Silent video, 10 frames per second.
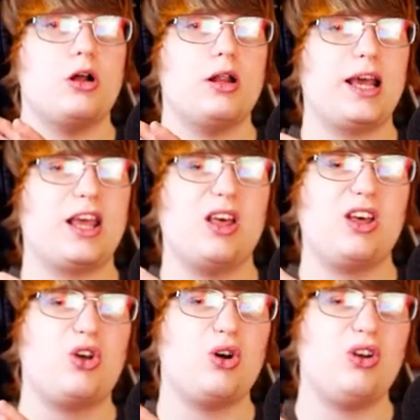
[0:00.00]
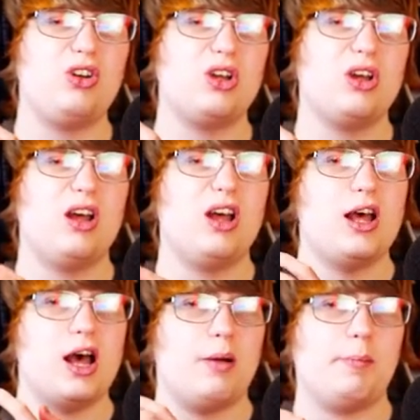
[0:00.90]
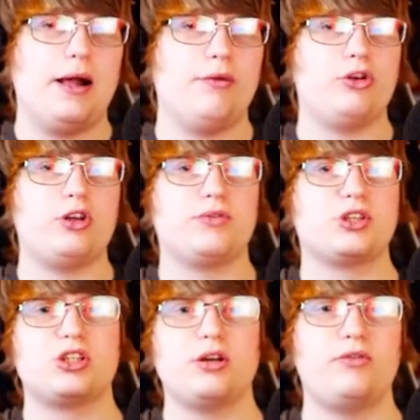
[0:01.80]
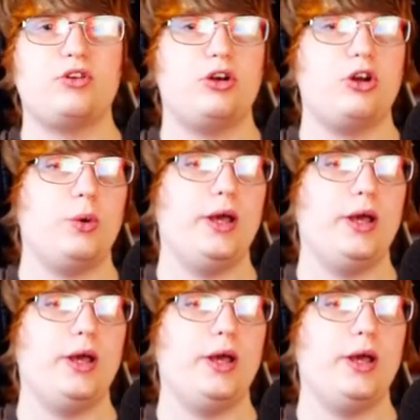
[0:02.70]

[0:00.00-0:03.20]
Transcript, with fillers: like a good amount of stuff to do